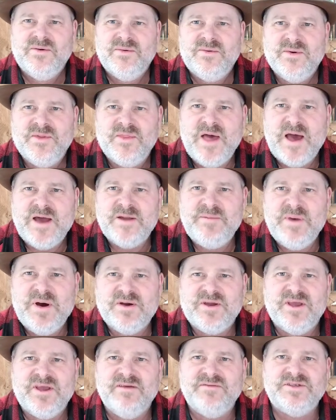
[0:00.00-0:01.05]
Well, that
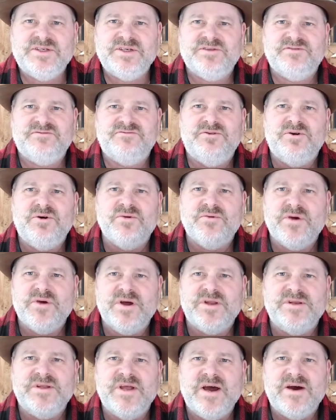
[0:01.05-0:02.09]
about gives you the full
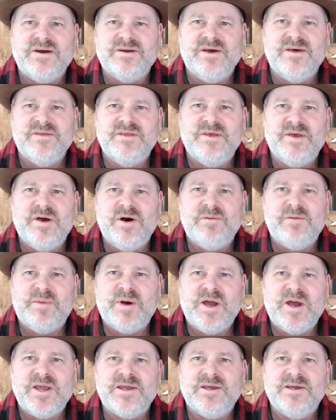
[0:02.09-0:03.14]
rundown on the
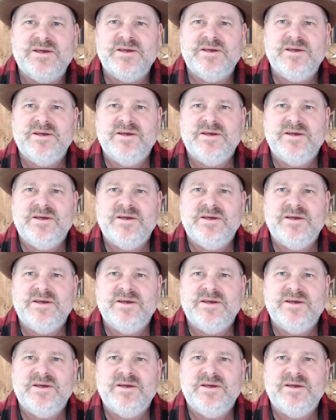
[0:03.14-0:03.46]
Almike.